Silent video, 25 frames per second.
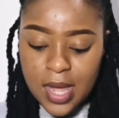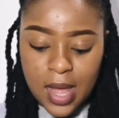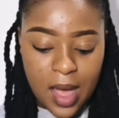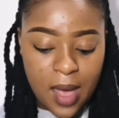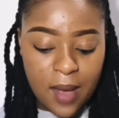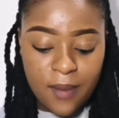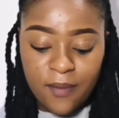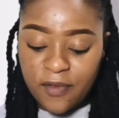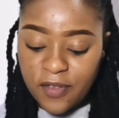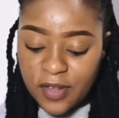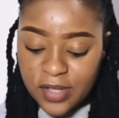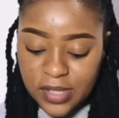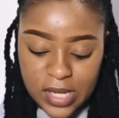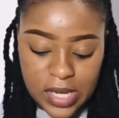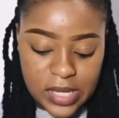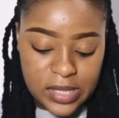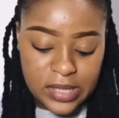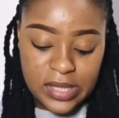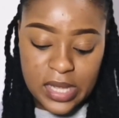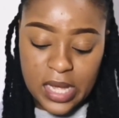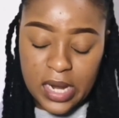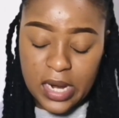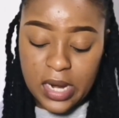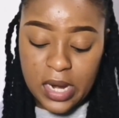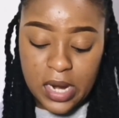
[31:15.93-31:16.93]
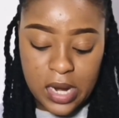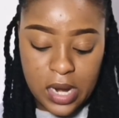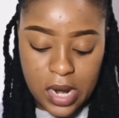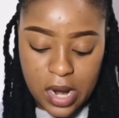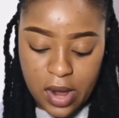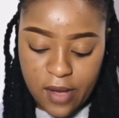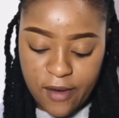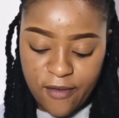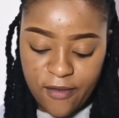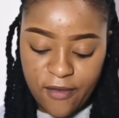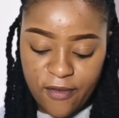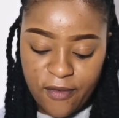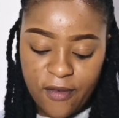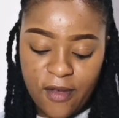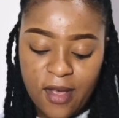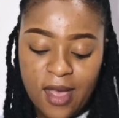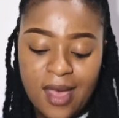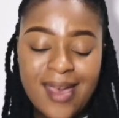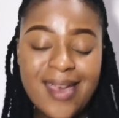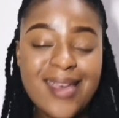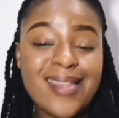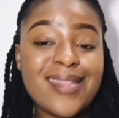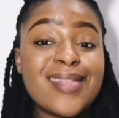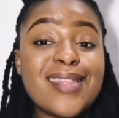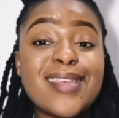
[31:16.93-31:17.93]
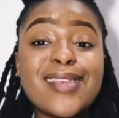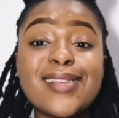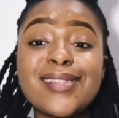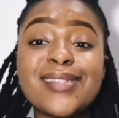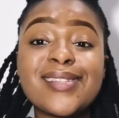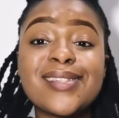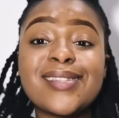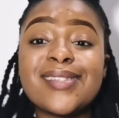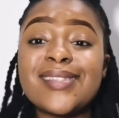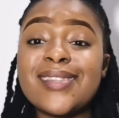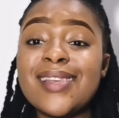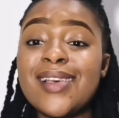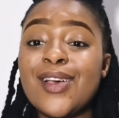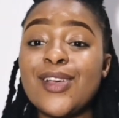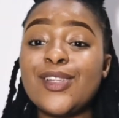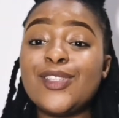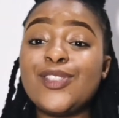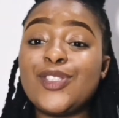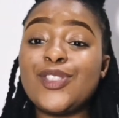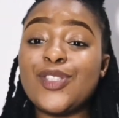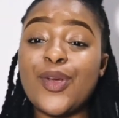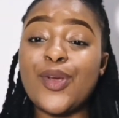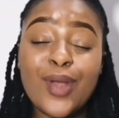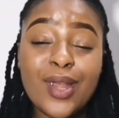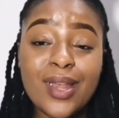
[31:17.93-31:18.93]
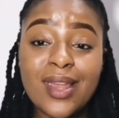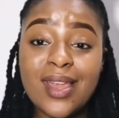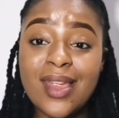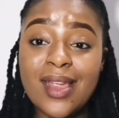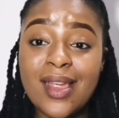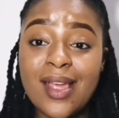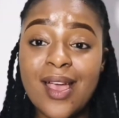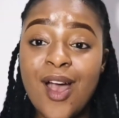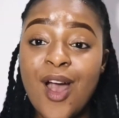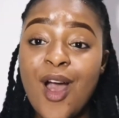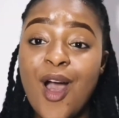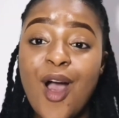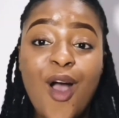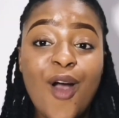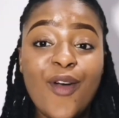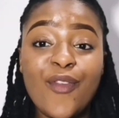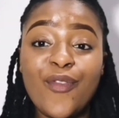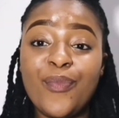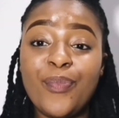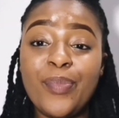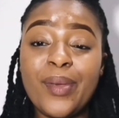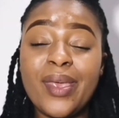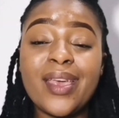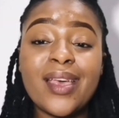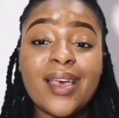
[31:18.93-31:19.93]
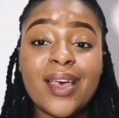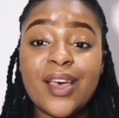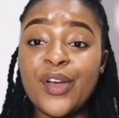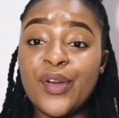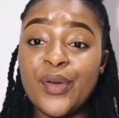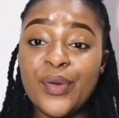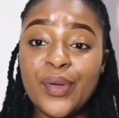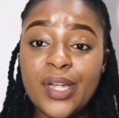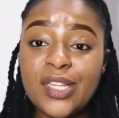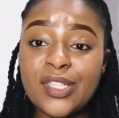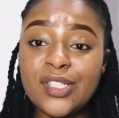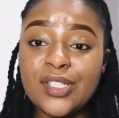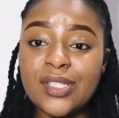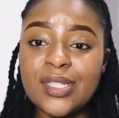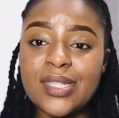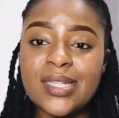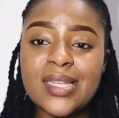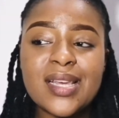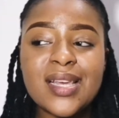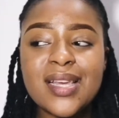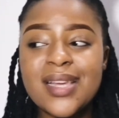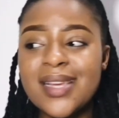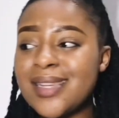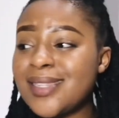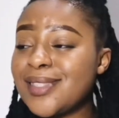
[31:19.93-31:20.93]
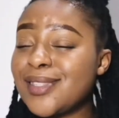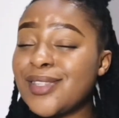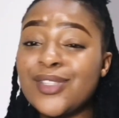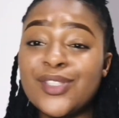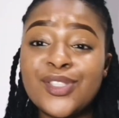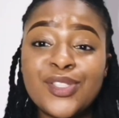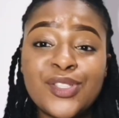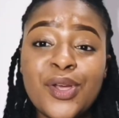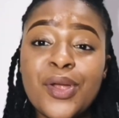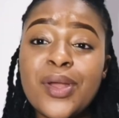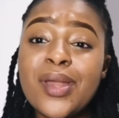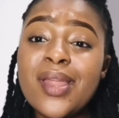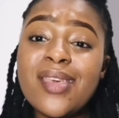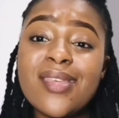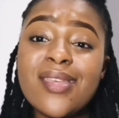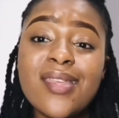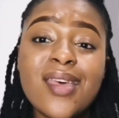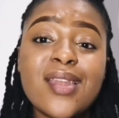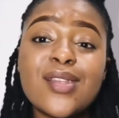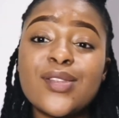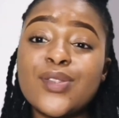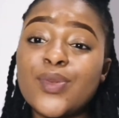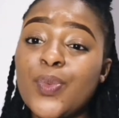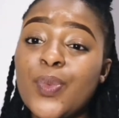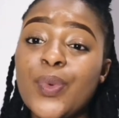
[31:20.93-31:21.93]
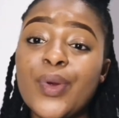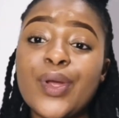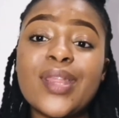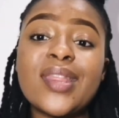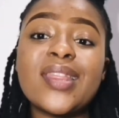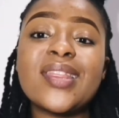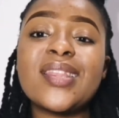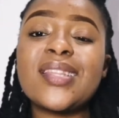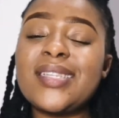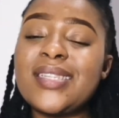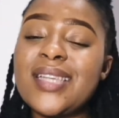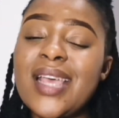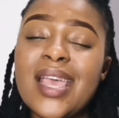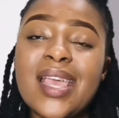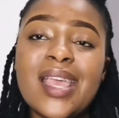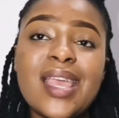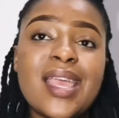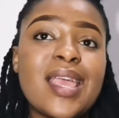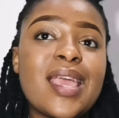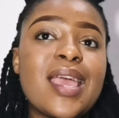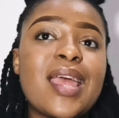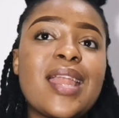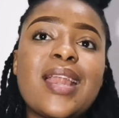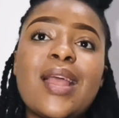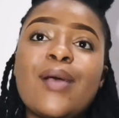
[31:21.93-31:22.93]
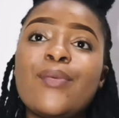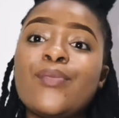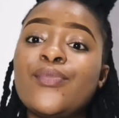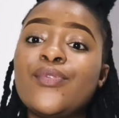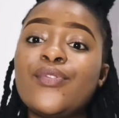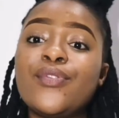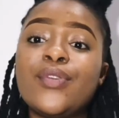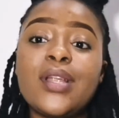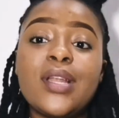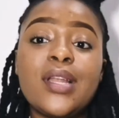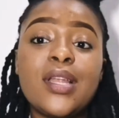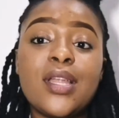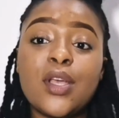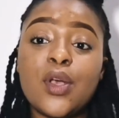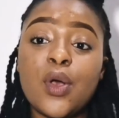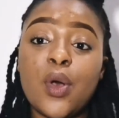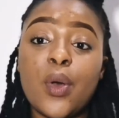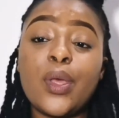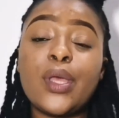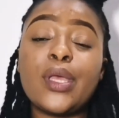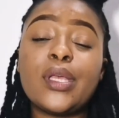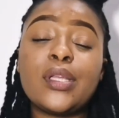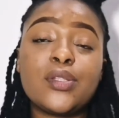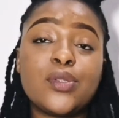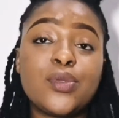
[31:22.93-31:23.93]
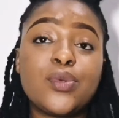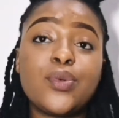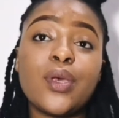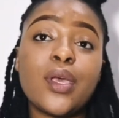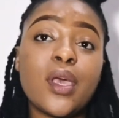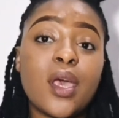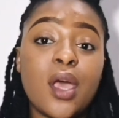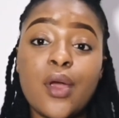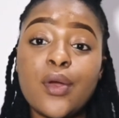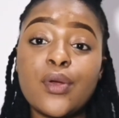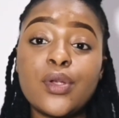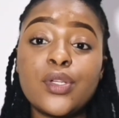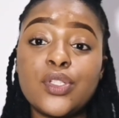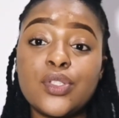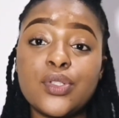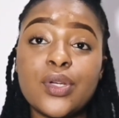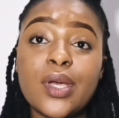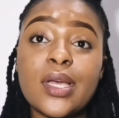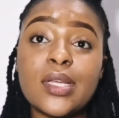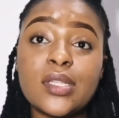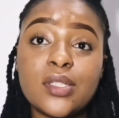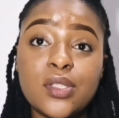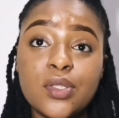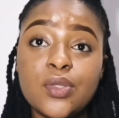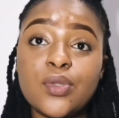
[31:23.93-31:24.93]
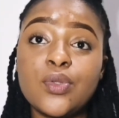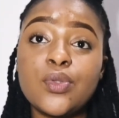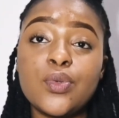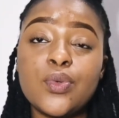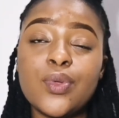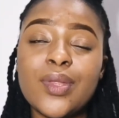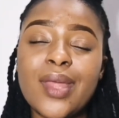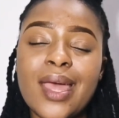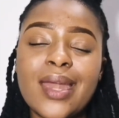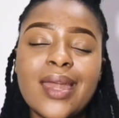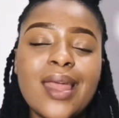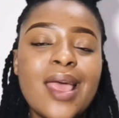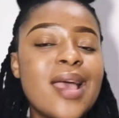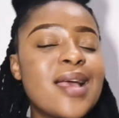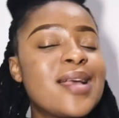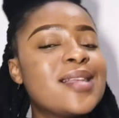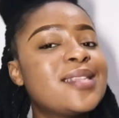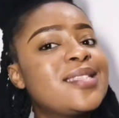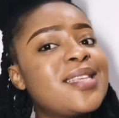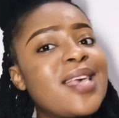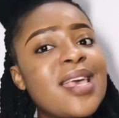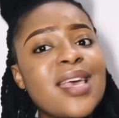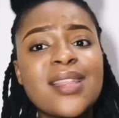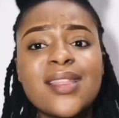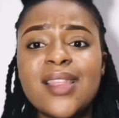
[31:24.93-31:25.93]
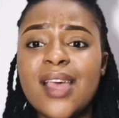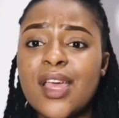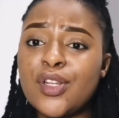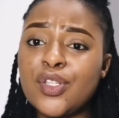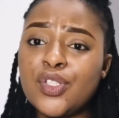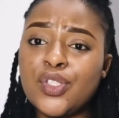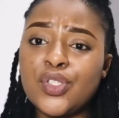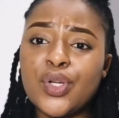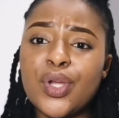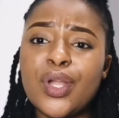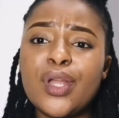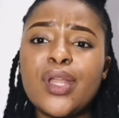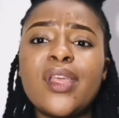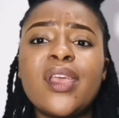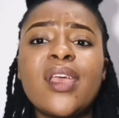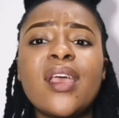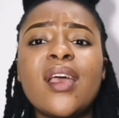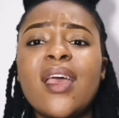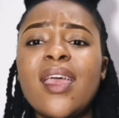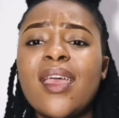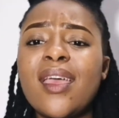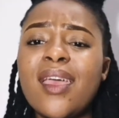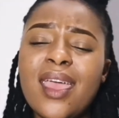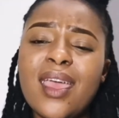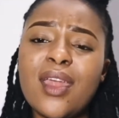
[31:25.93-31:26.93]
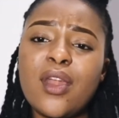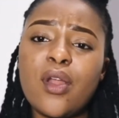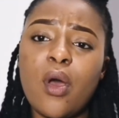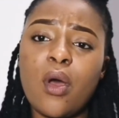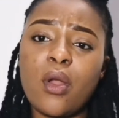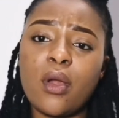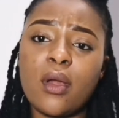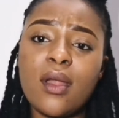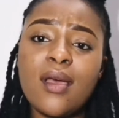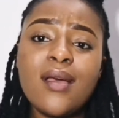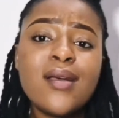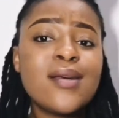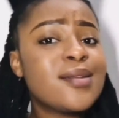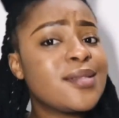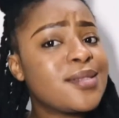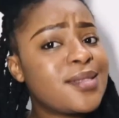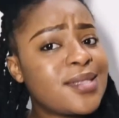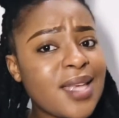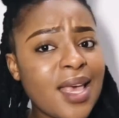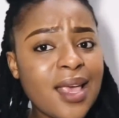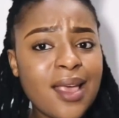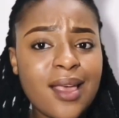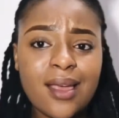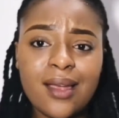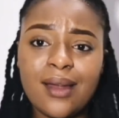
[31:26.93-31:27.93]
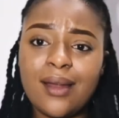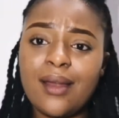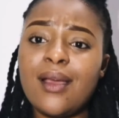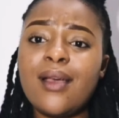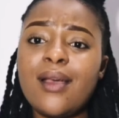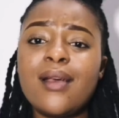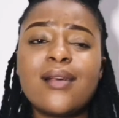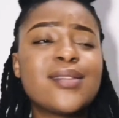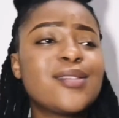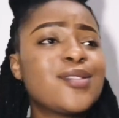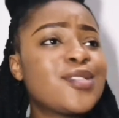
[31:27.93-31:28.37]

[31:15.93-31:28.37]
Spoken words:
emphasize that enough. This journey of being courageous is a journey that is worth taking, and I'm really going to encourage you guys to do that. Take that journey head on. Take it.